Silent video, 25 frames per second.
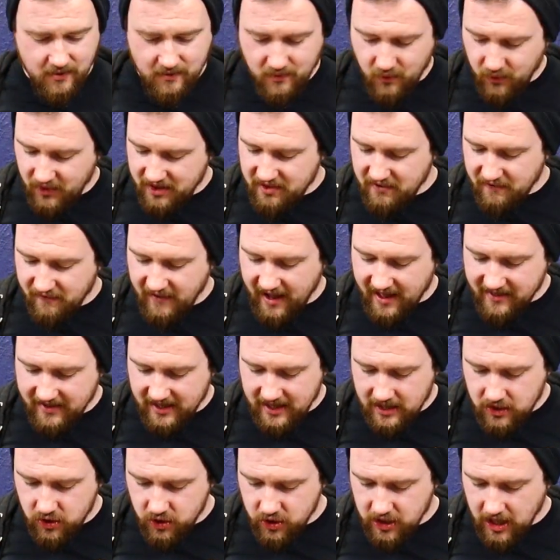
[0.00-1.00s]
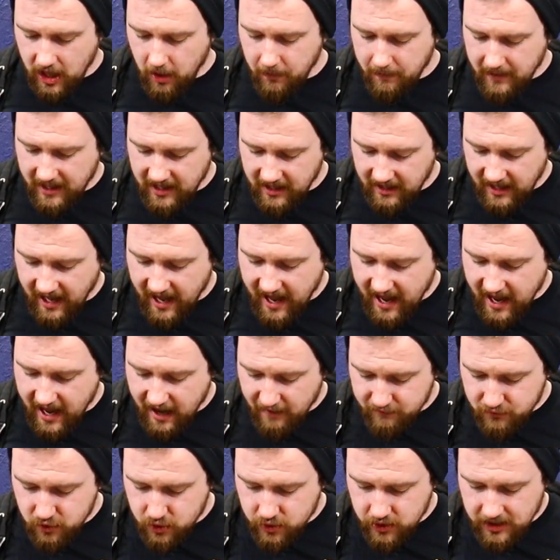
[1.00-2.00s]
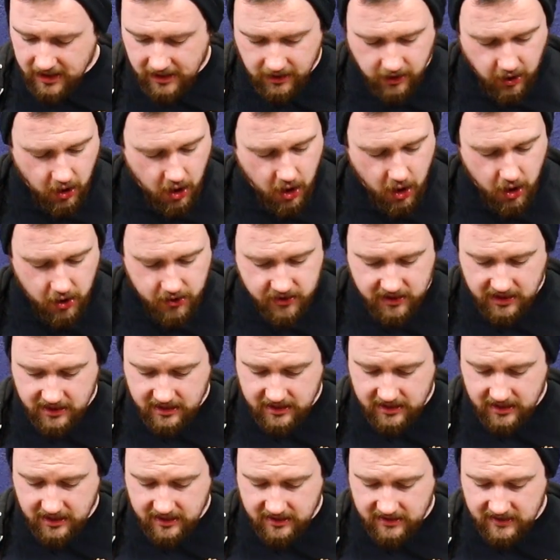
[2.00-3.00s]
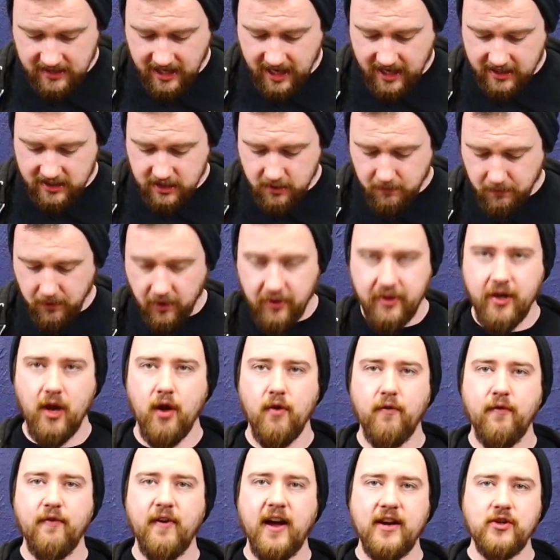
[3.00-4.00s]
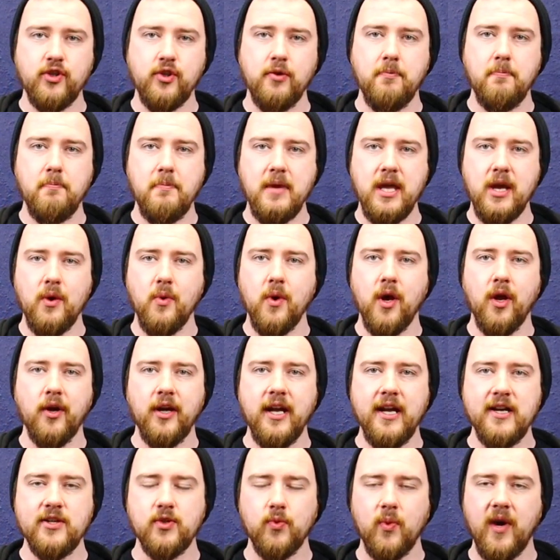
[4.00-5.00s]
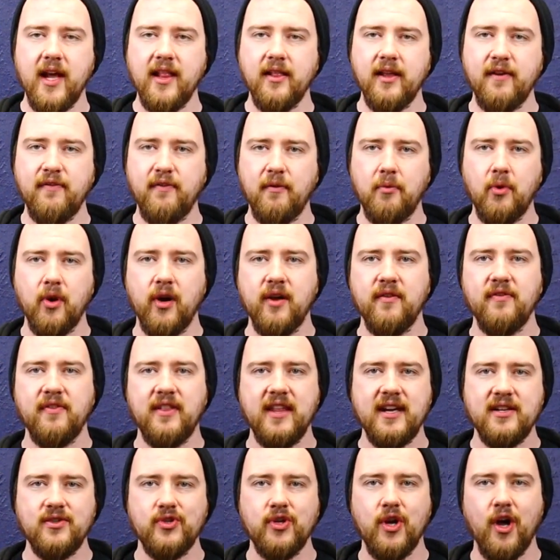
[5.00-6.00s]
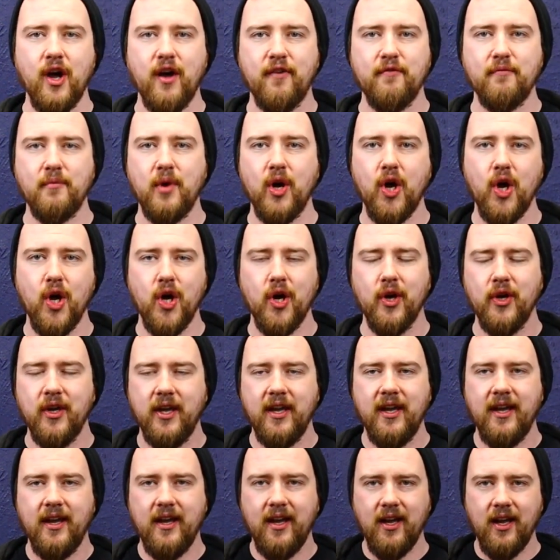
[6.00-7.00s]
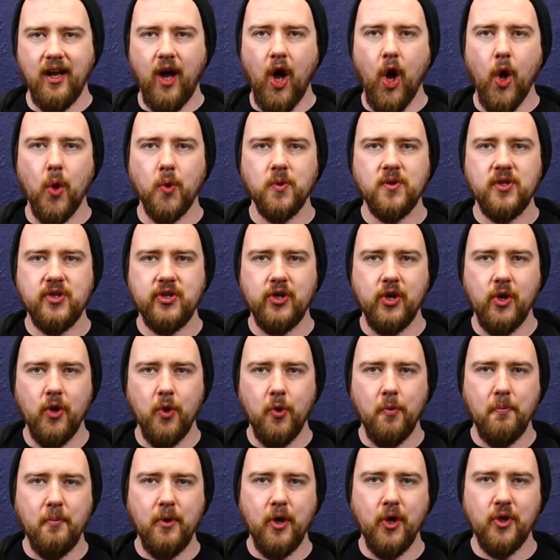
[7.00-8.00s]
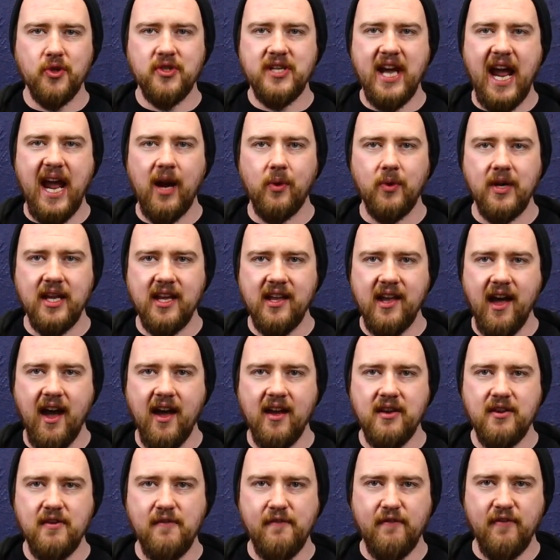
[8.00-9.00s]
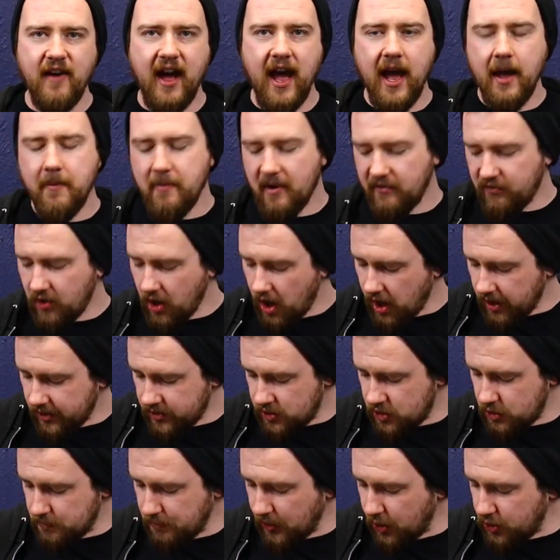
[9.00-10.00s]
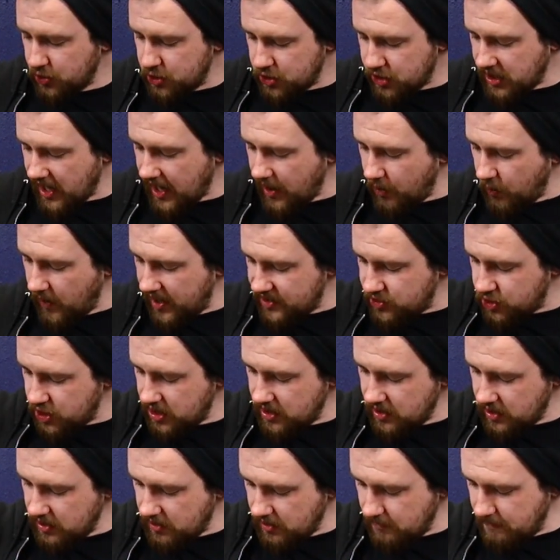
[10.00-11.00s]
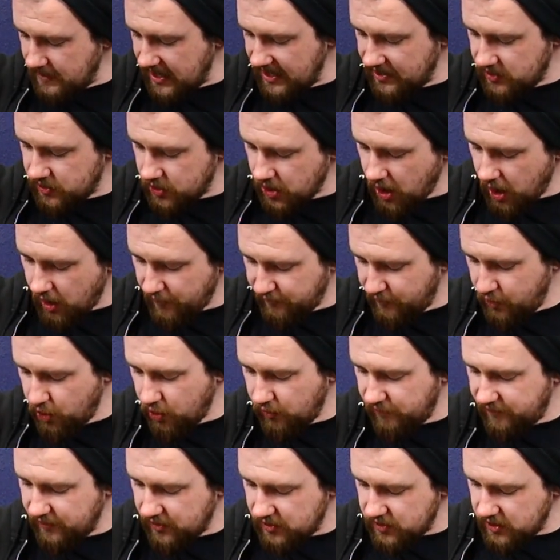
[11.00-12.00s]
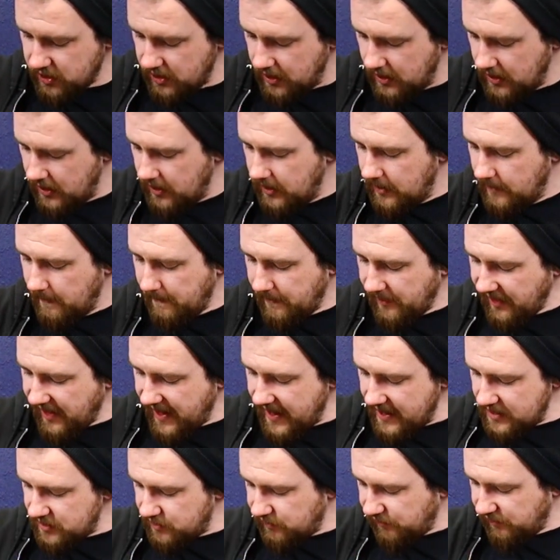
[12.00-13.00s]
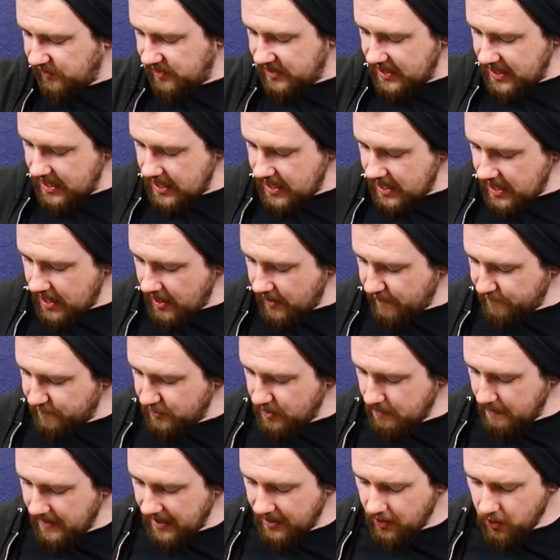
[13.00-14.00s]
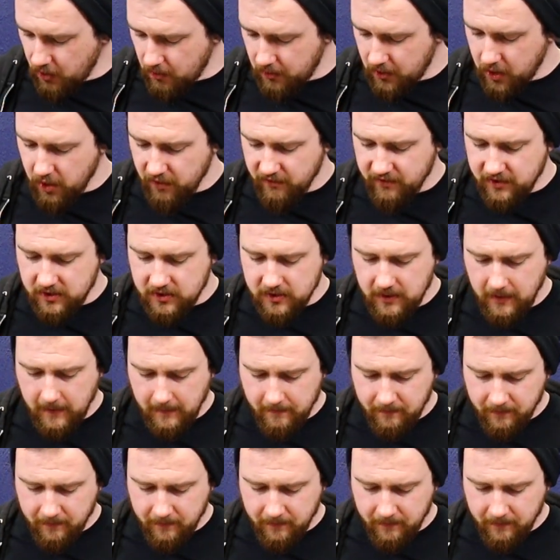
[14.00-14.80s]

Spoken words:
with the fact that it's shell pink. I have drilled holes into the side to put the old-fashioned mute on it as well if I'm going for that sort of more old school Motowny kind of vibe. I've got a sponge that I wedge in and the big sort of covers, plates for the pickup covers.